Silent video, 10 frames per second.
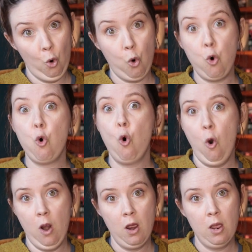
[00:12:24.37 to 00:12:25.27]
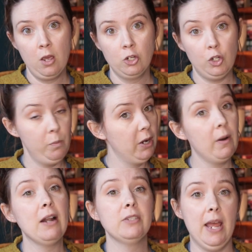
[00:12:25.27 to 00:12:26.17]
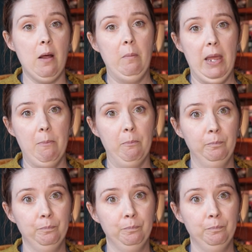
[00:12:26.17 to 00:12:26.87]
whew, she's been around town, babe.